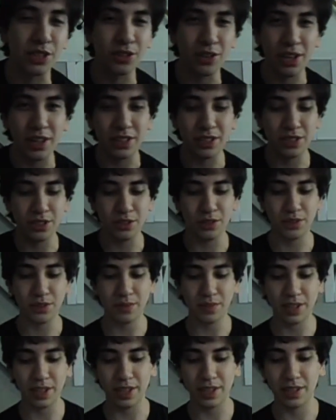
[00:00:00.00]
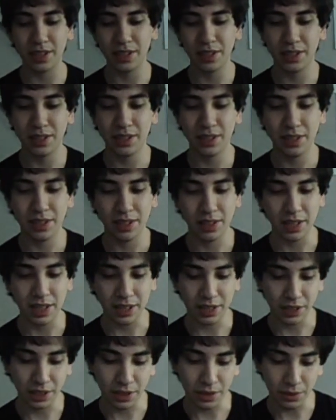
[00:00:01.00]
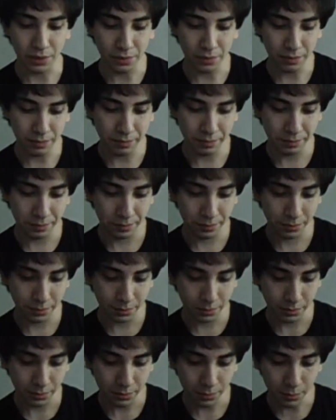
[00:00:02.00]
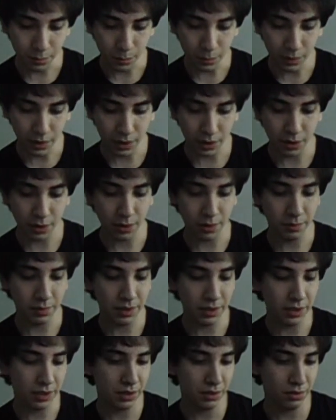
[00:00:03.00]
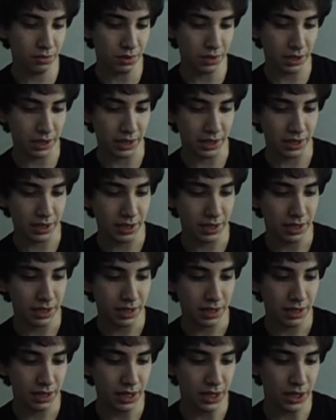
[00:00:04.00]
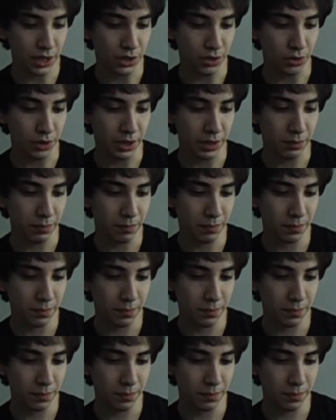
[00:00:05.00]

trying to do something like cute. And this is like a dream.